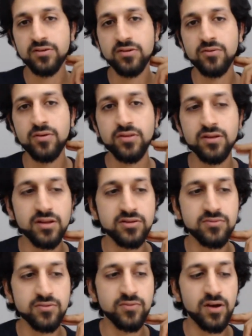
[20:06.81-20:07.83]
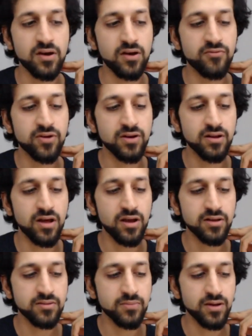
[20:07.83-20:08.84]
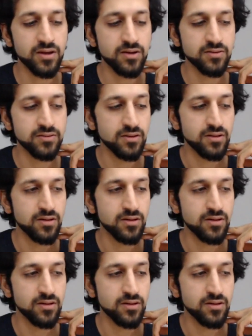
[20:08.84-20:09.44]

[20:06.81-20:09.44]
So one thing that I really liked about